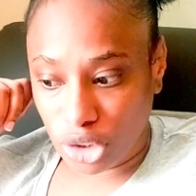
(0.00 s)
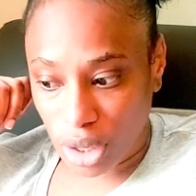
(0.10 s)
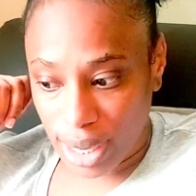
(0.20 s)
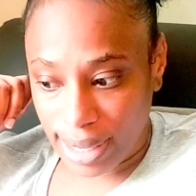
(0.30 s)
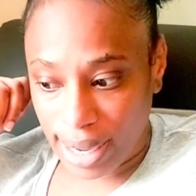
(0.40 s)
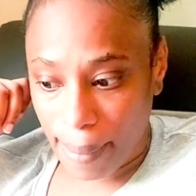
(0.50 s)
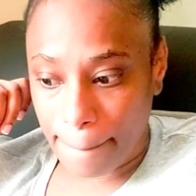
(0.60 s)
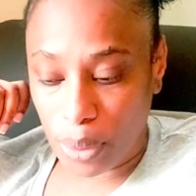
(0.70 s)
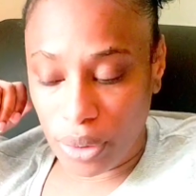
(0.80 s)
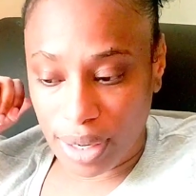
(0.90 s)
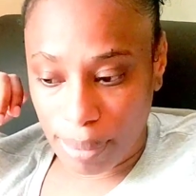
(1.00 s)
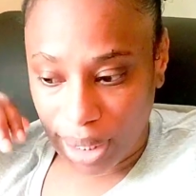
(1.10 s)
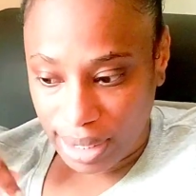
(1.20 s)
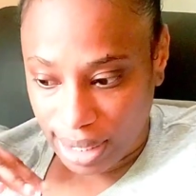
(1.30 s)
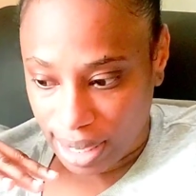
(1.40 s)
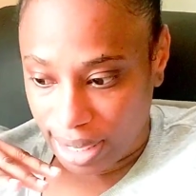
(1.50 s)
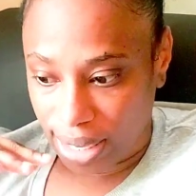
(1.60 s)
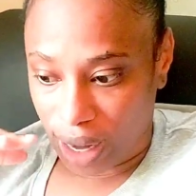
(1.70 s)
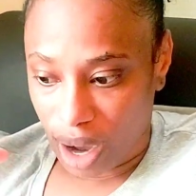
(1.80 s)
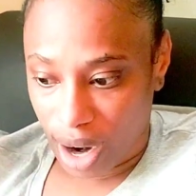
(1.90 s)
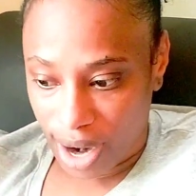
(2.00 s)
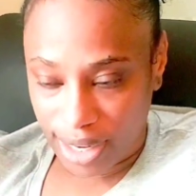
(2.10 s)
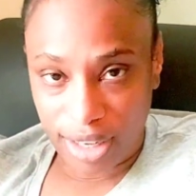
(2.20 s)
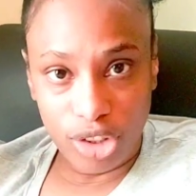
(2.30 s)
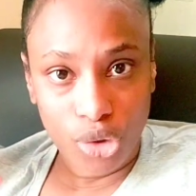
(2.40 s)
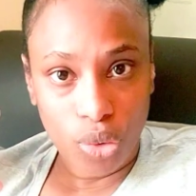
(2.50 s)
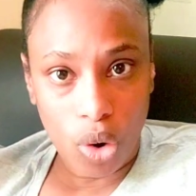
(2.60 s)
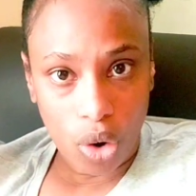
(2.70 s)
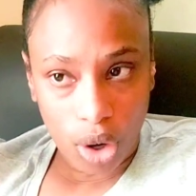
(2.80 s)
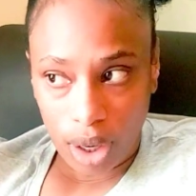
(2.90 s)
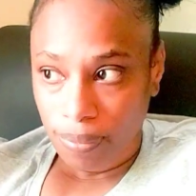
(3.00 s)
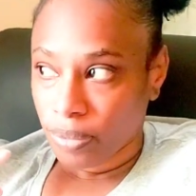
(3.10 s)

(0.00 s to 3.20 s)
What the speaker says: trolley and put them in another car, in the trunk.